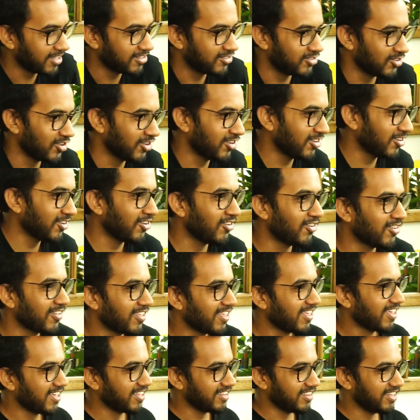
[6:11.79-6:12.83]

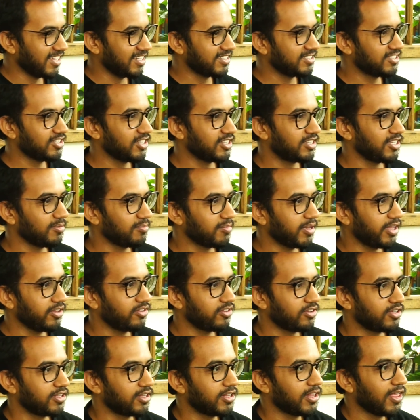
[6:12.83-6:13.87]
So there's nothing
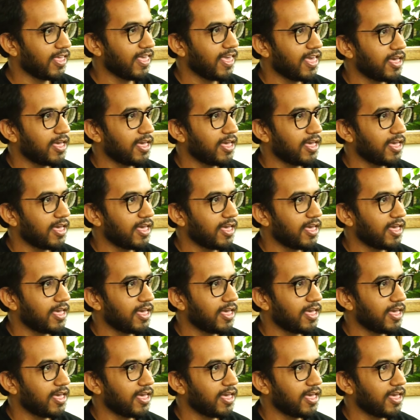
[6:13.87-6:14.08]
magical.